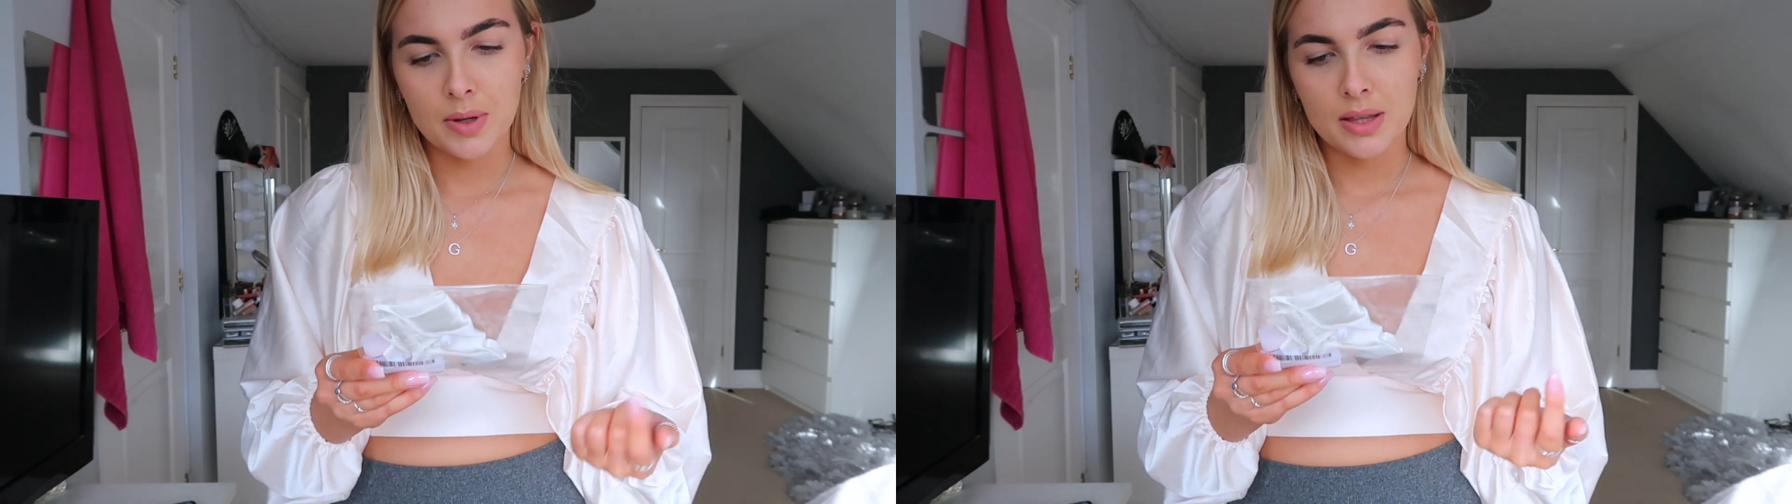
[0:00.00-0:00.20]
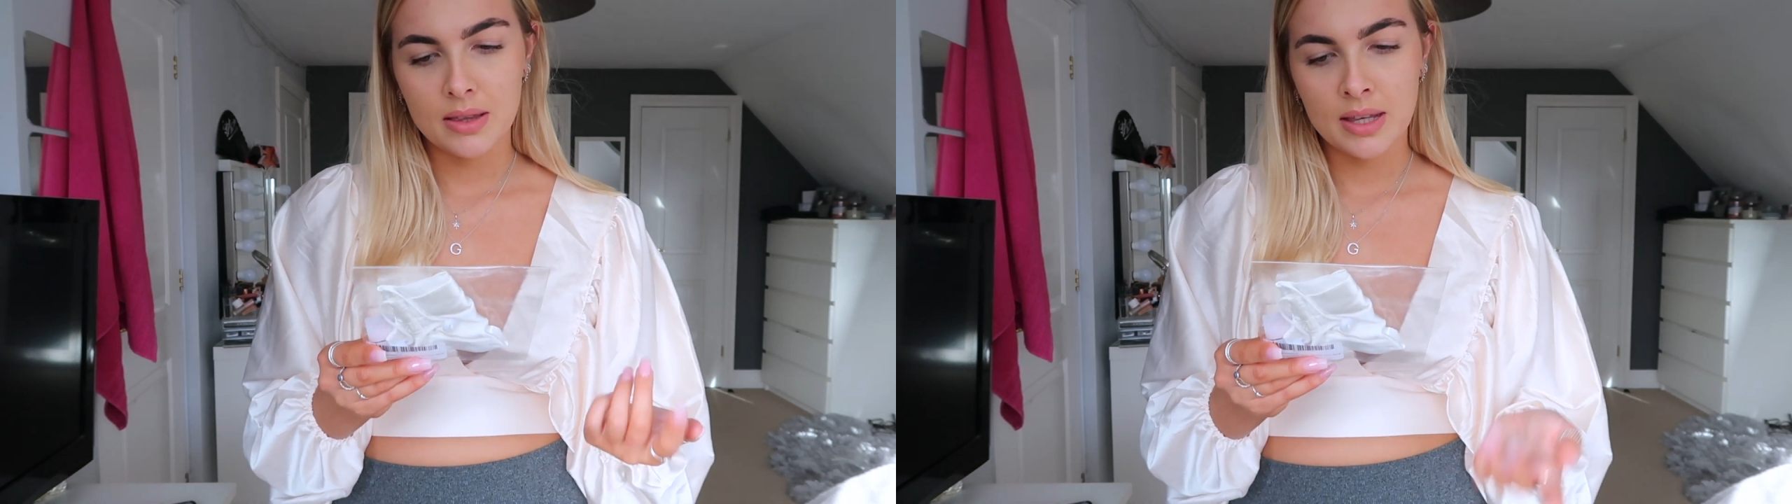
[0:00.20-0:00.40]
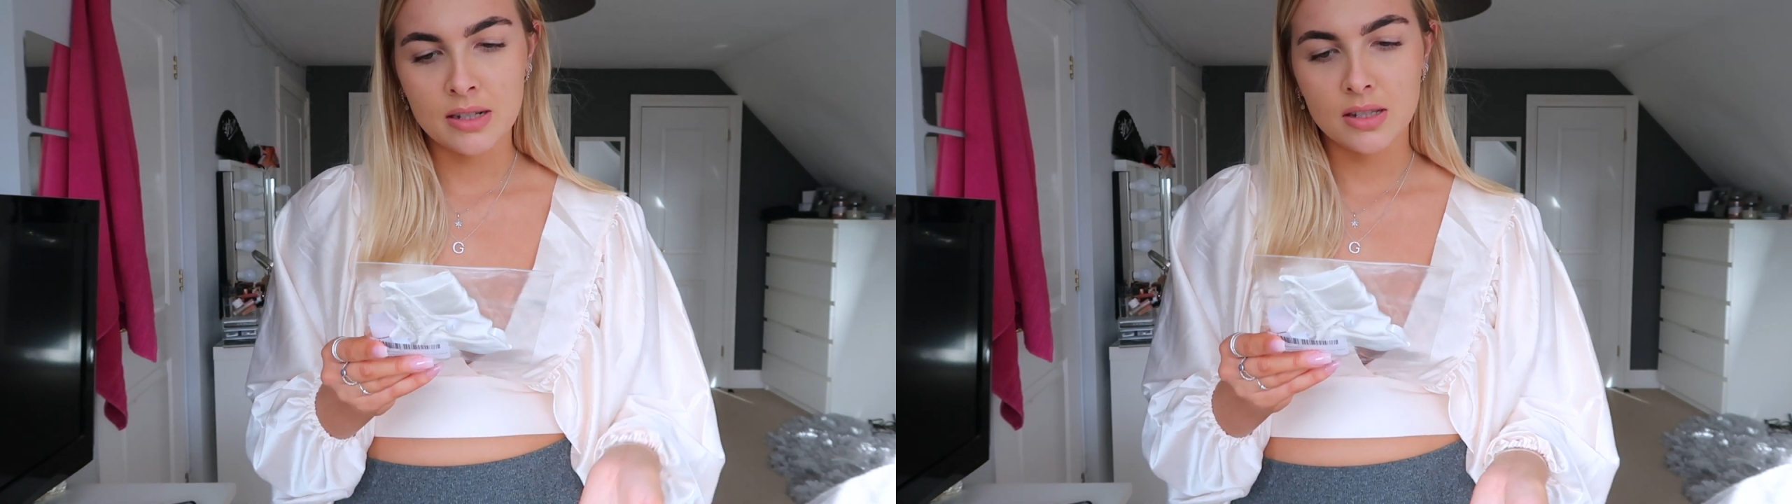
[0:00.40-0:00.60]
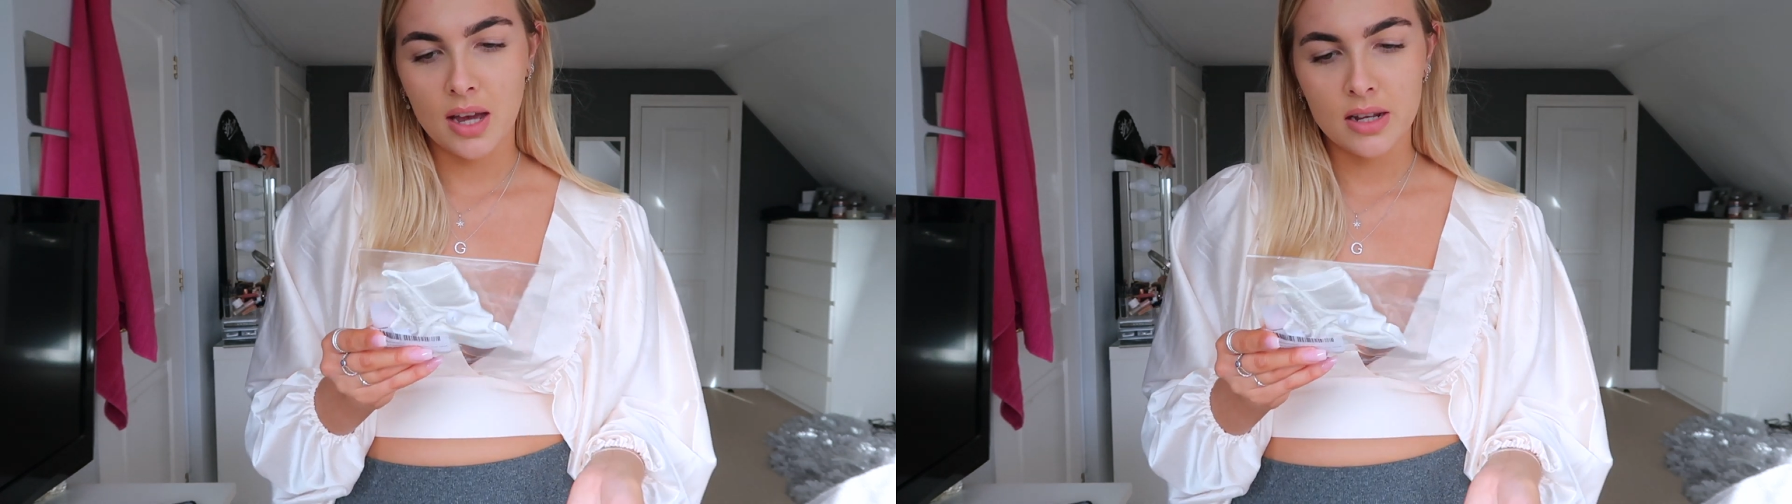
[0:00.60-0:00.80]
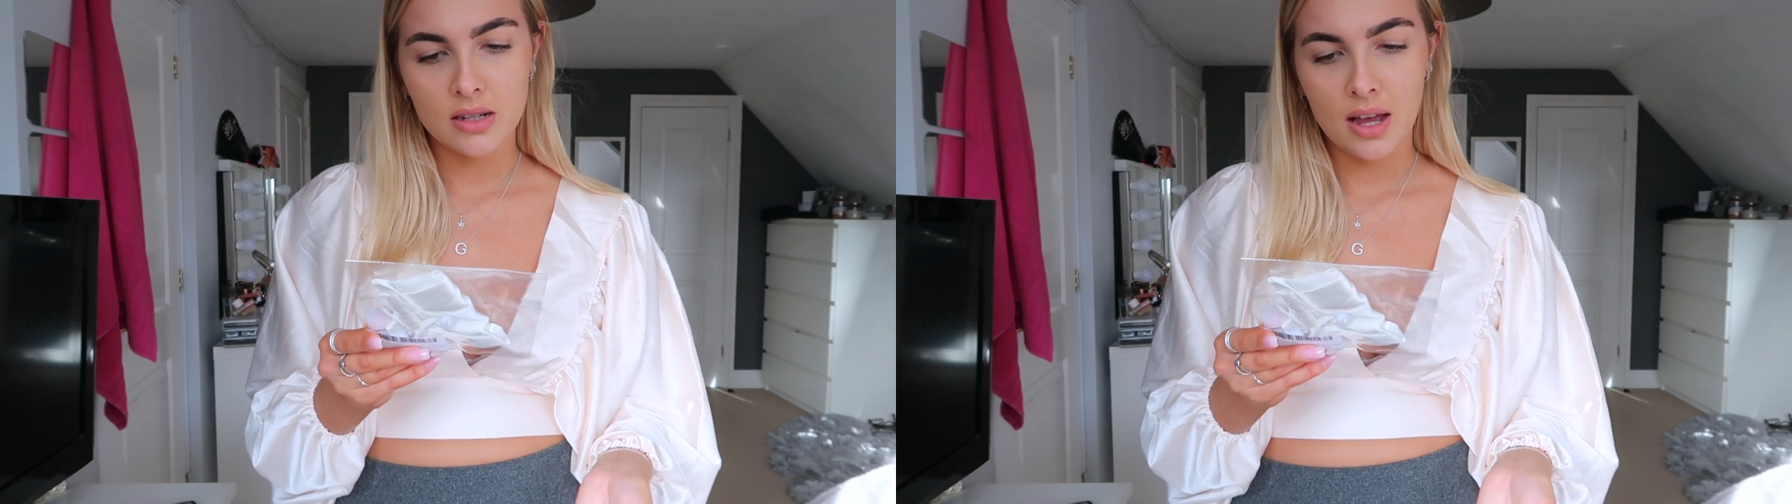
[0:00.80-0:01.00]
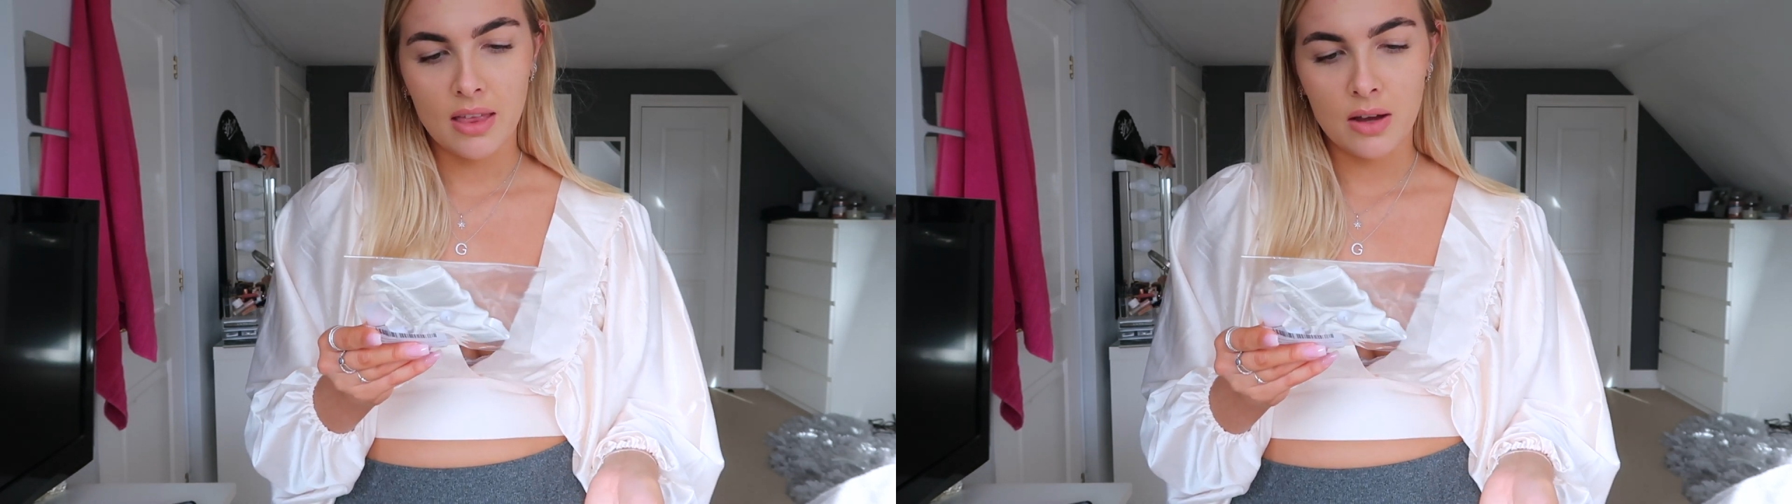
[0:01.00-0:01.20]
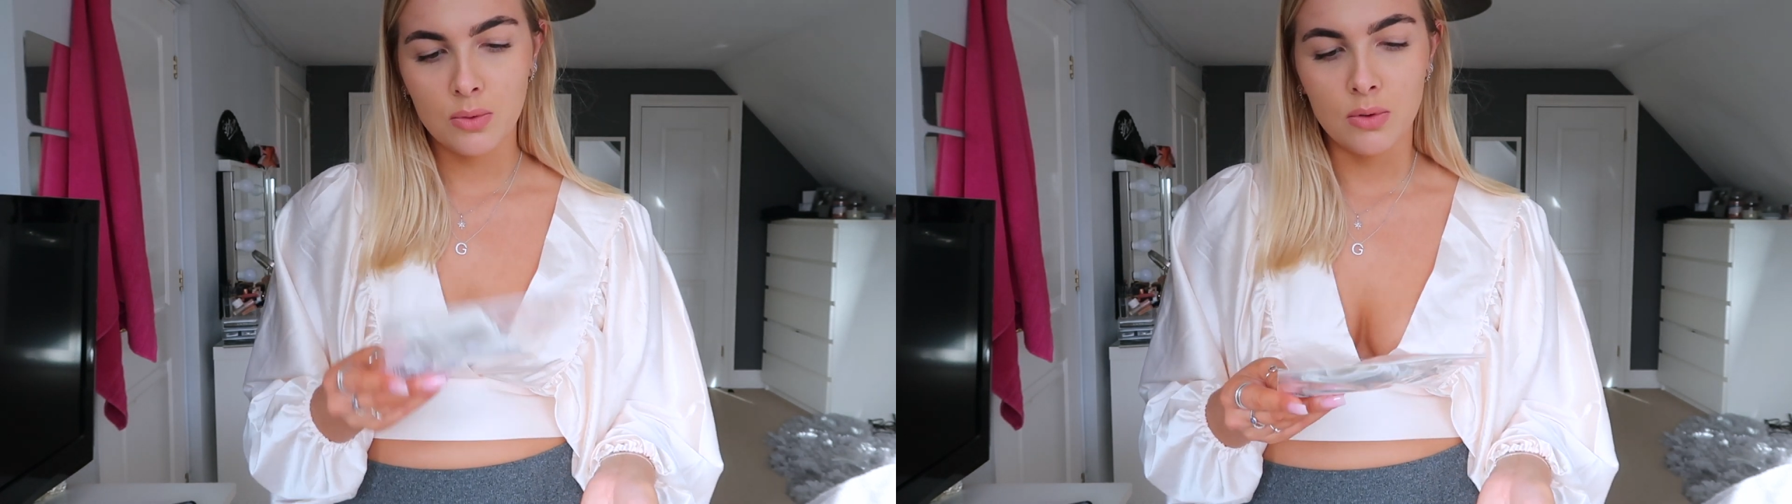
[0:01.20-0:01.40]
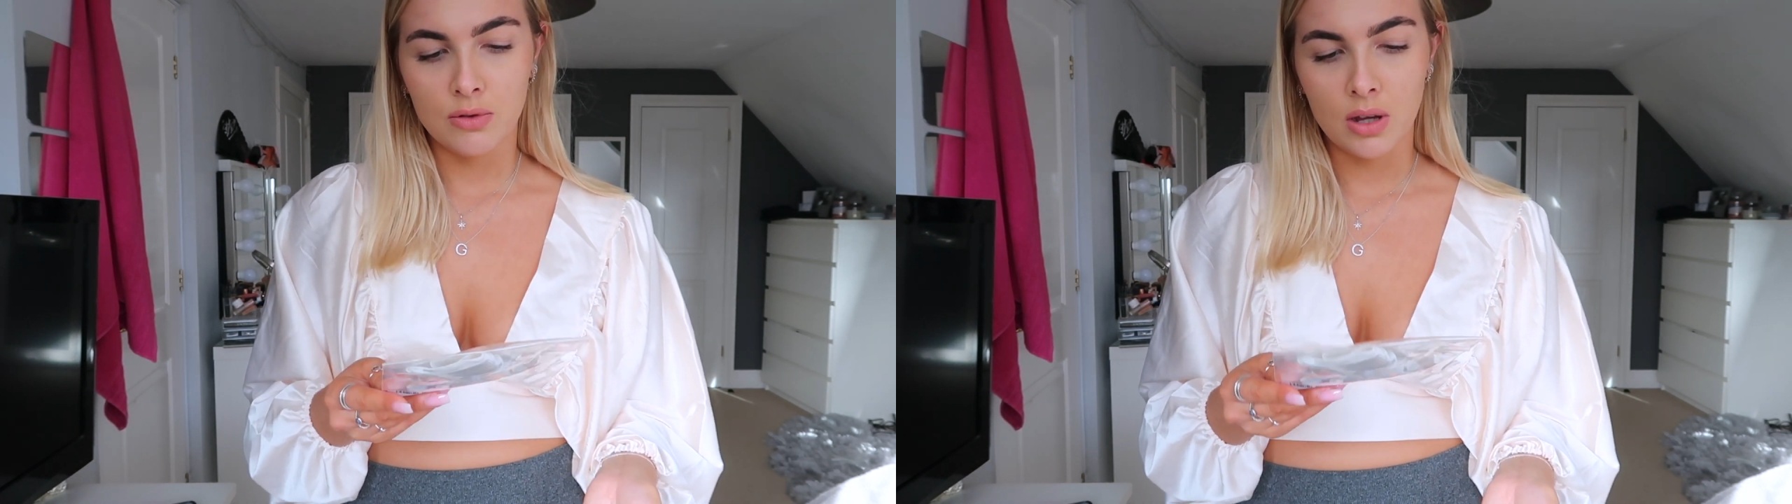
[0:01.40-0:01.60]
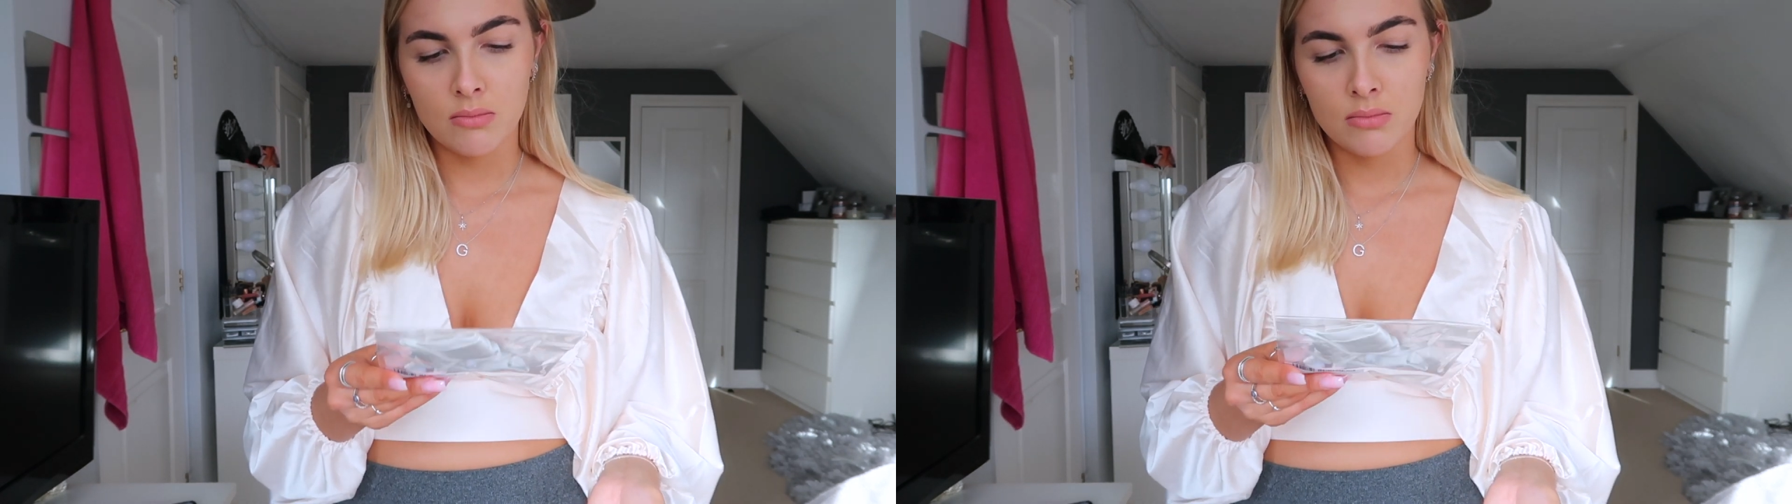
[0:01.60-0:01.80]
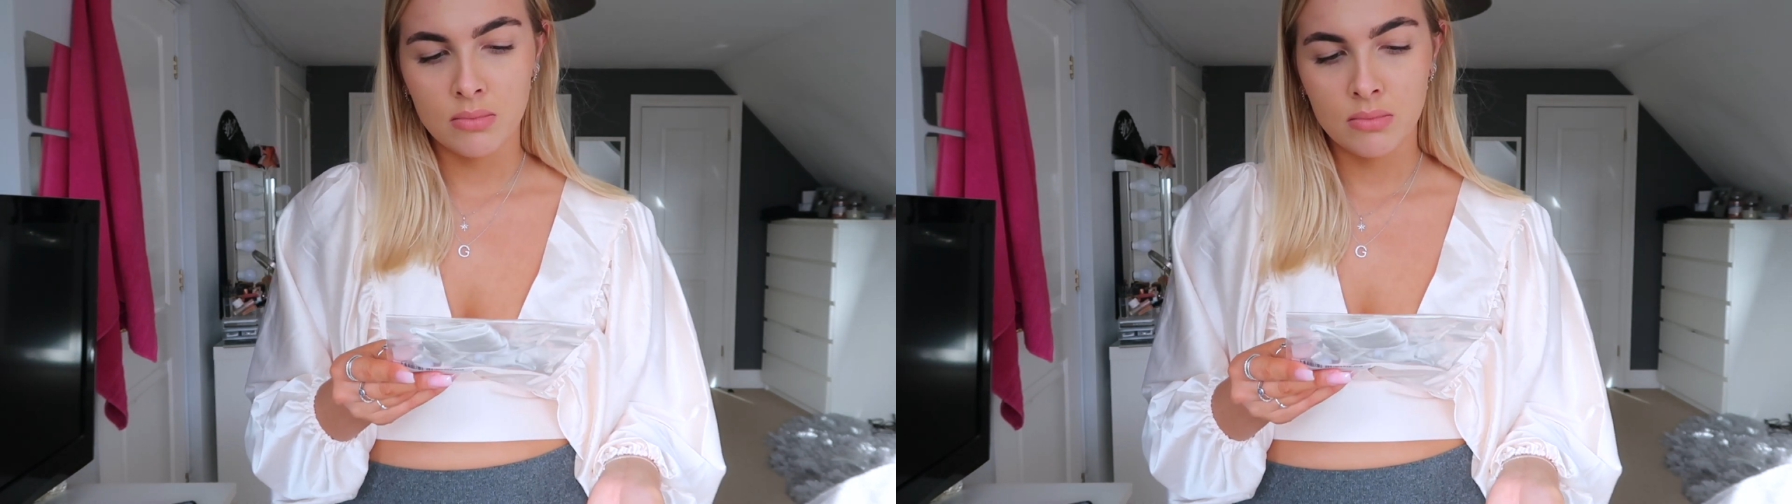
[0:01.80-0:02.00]
but the inside's like that on all of
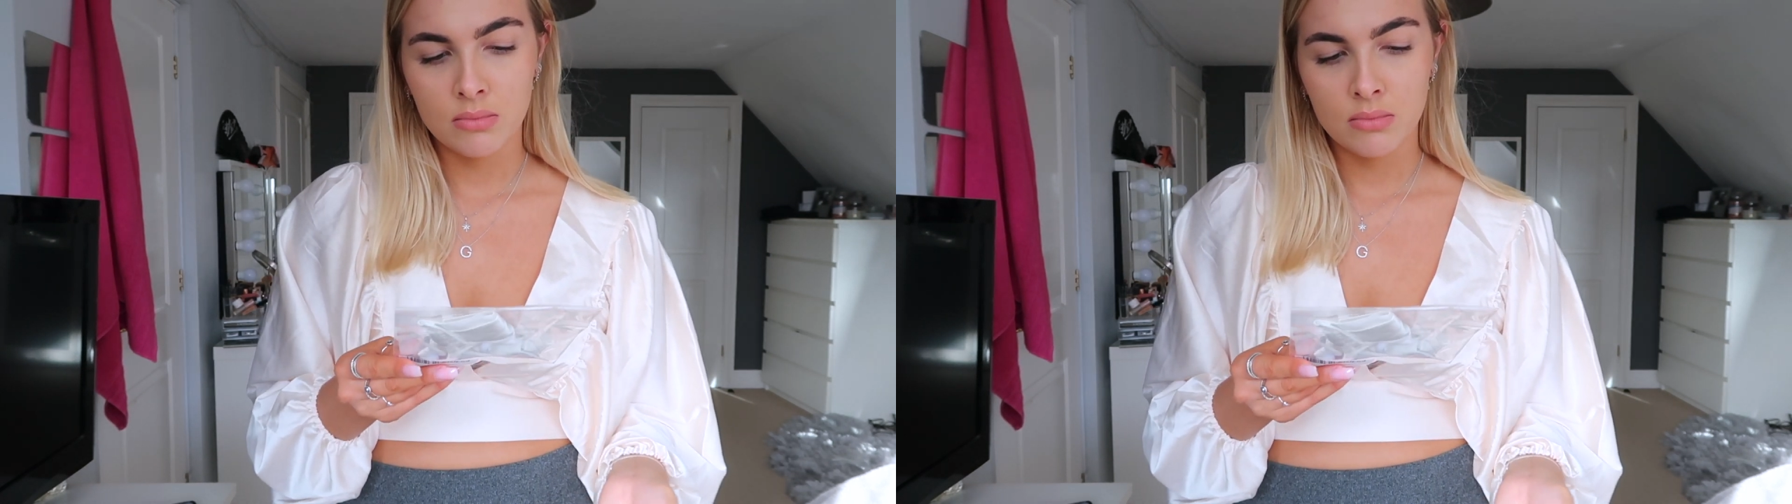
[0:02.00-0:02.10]
them.